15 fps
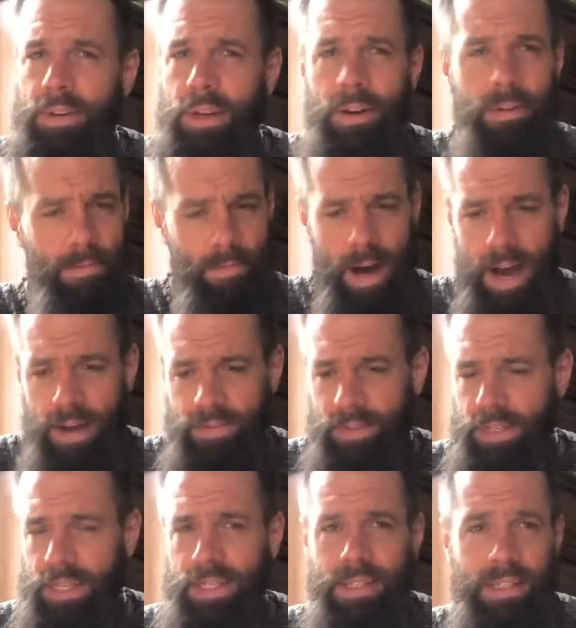5,
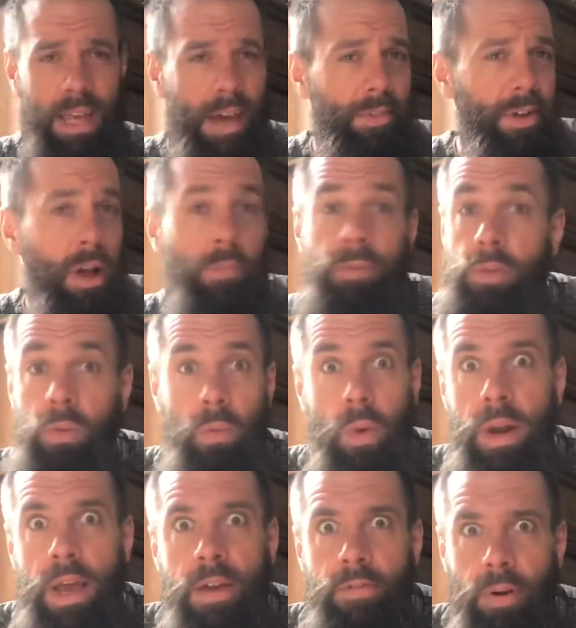6, 7, up to
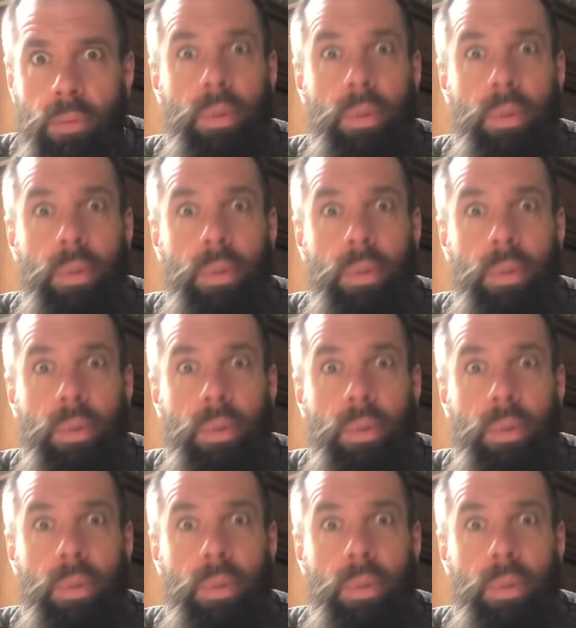whatever.